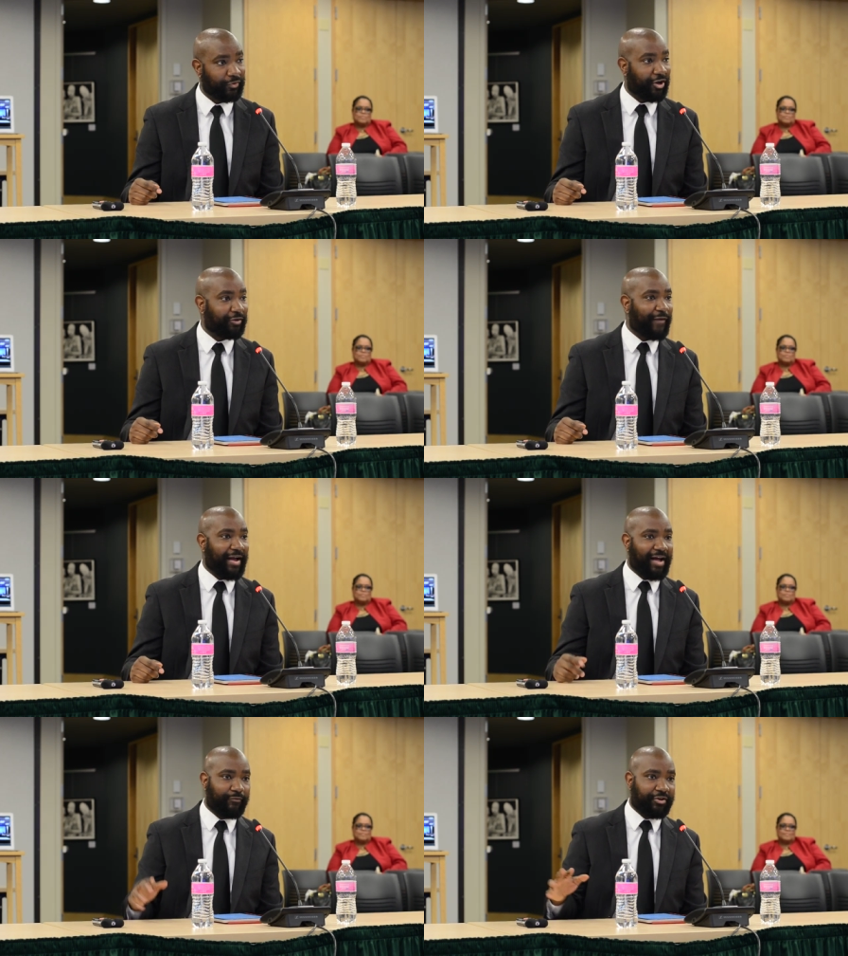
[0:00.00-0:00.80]
And in
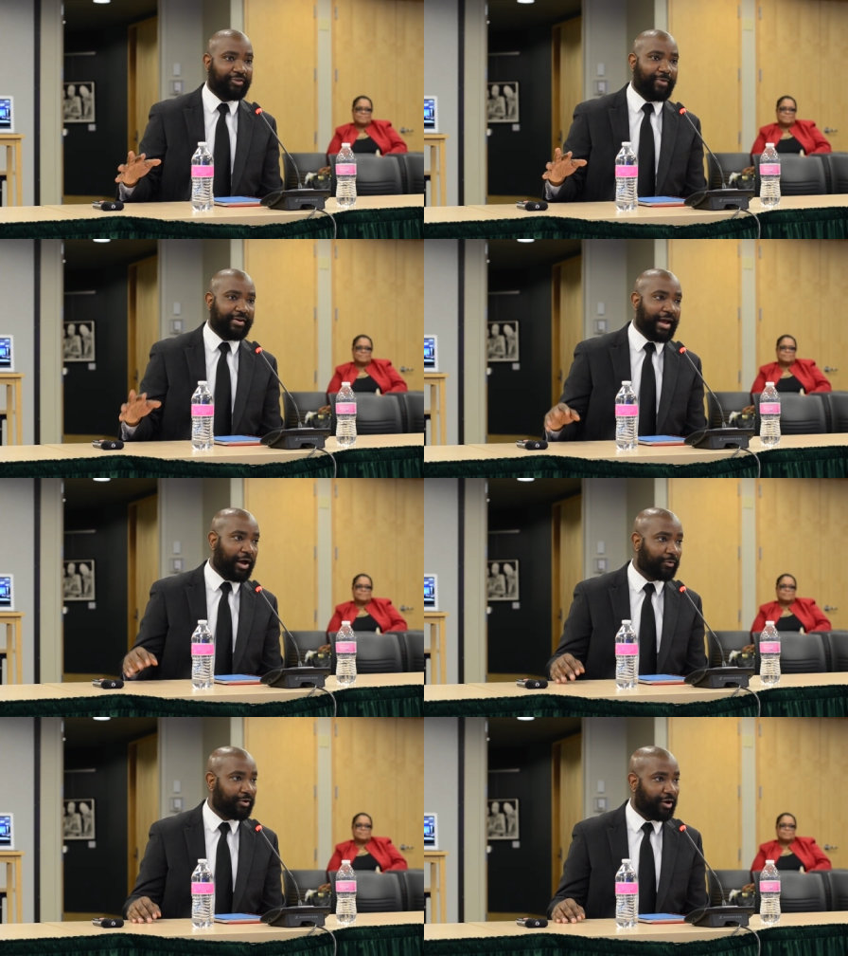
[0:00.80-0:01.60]
fact, I have a kid right
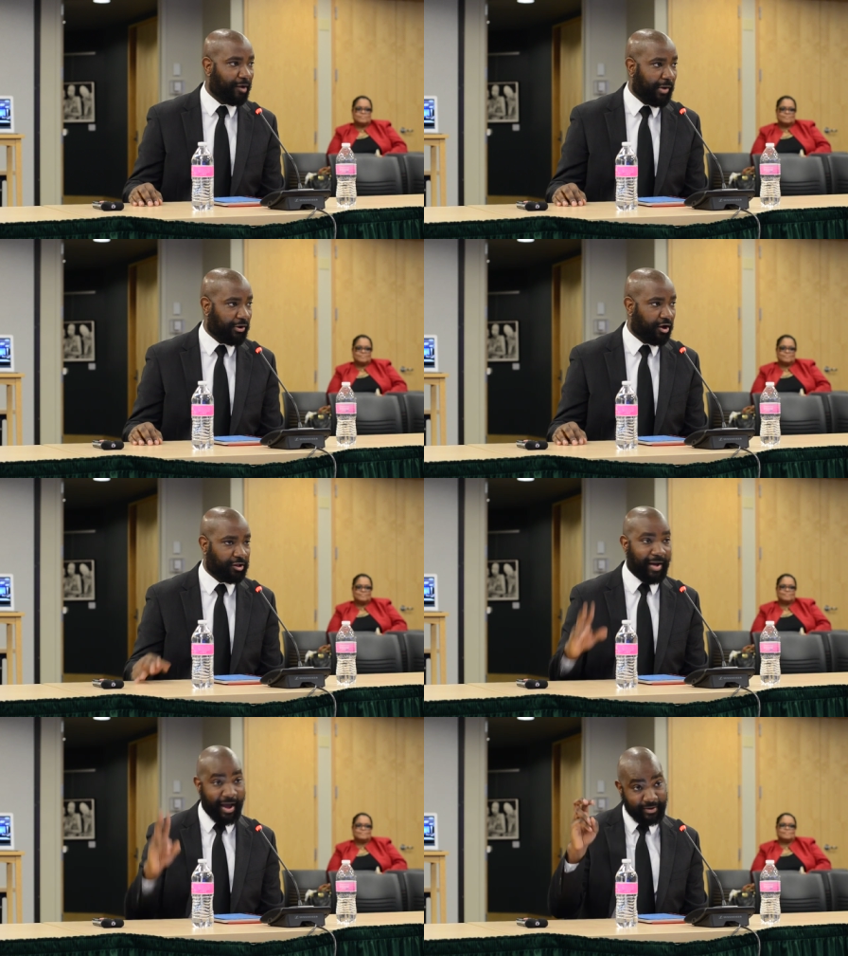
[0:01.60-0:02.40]
now, I'll call
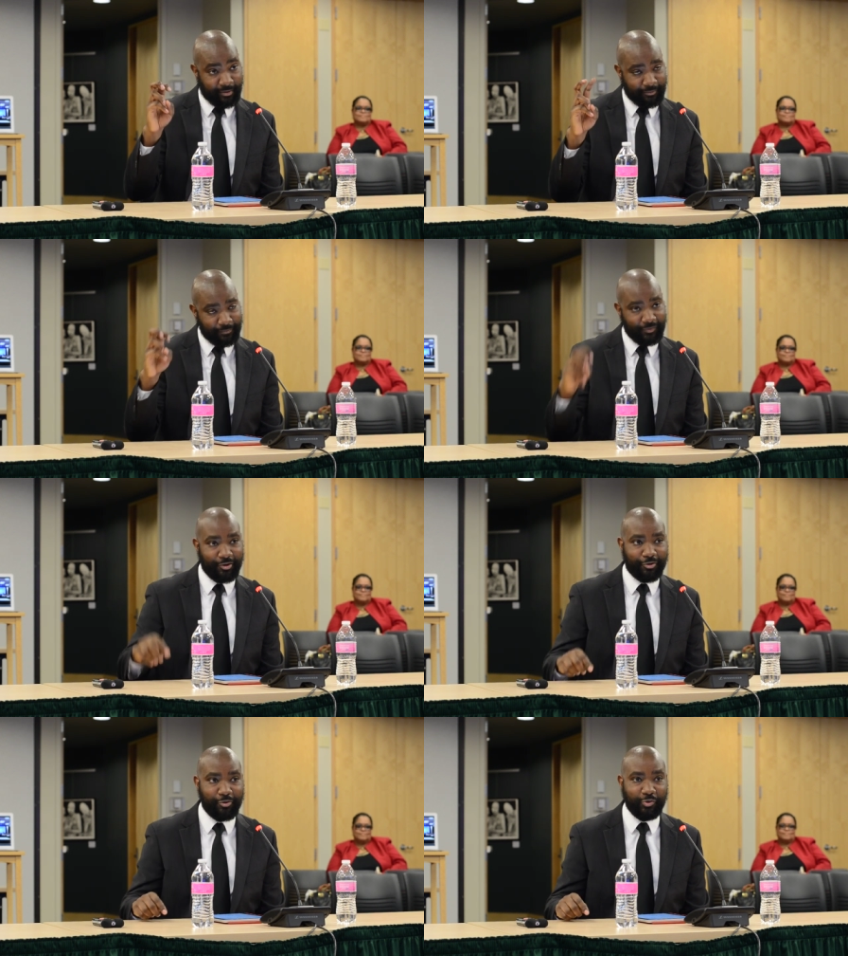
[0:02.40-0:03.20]
him Ike,
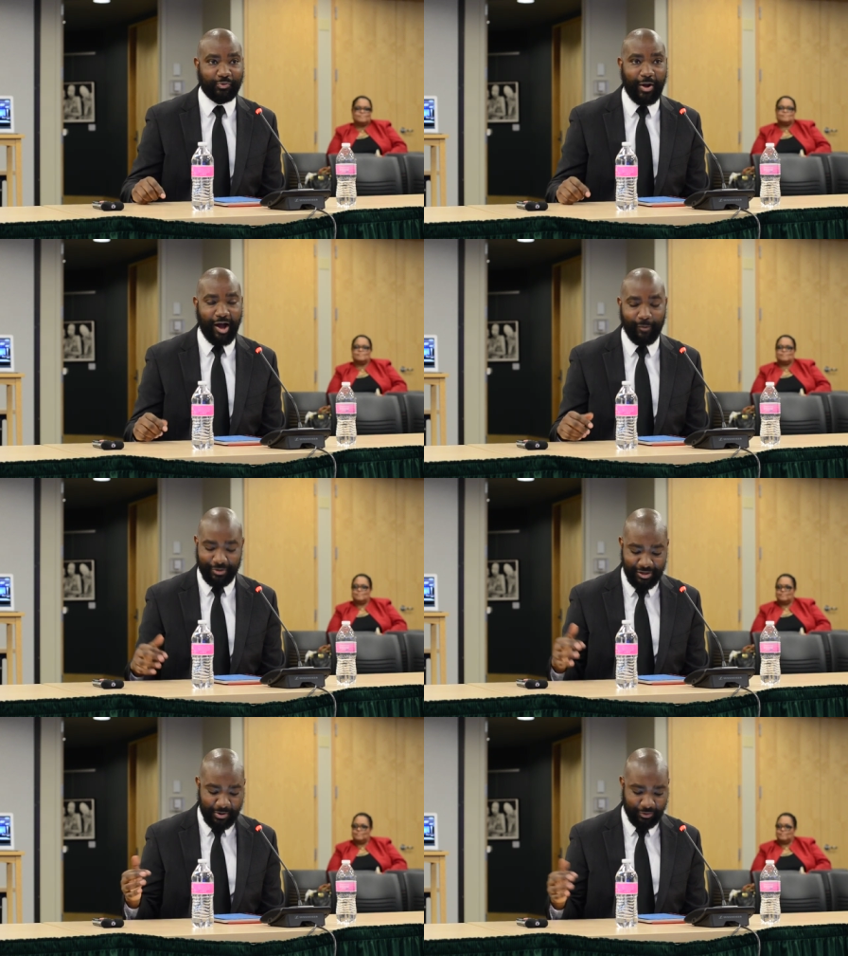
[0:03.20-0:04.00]
whose
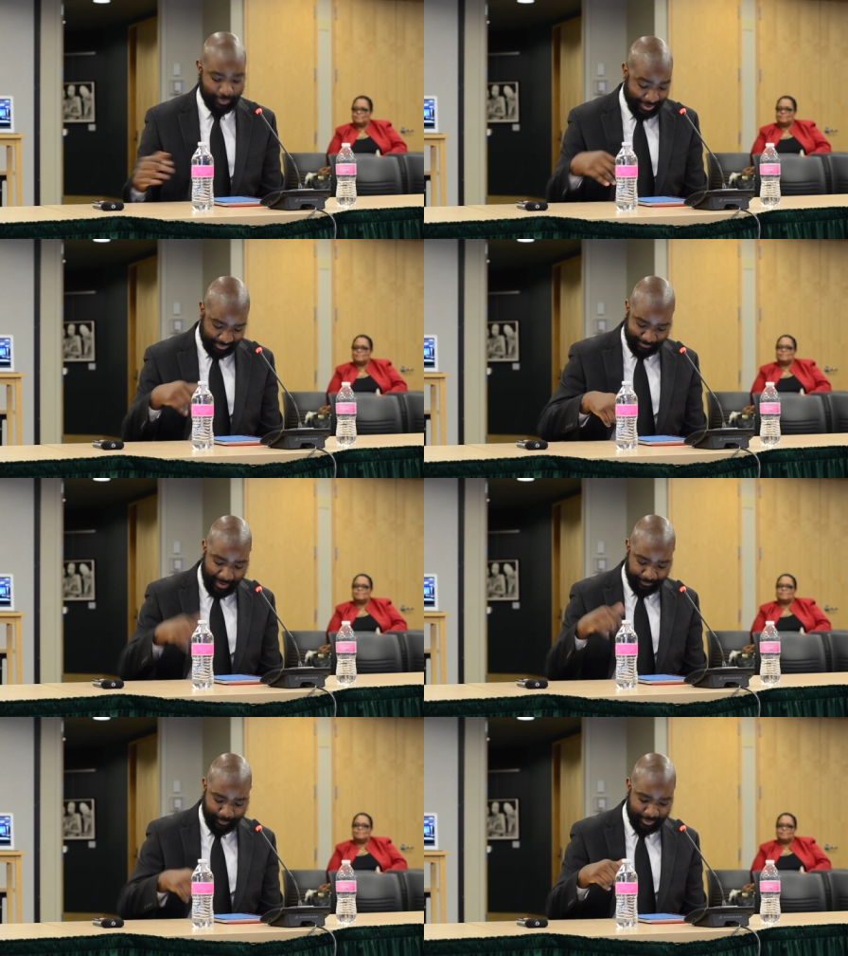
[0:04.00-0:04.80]
email actually just
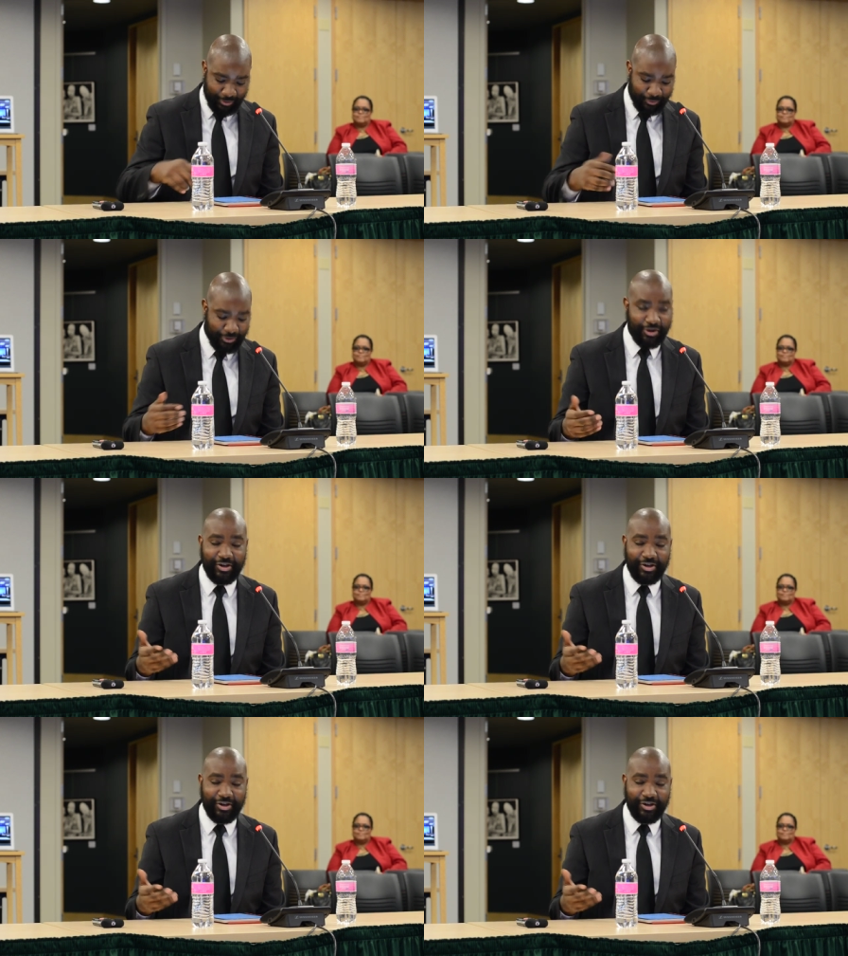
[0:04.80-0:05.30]
popped up right here.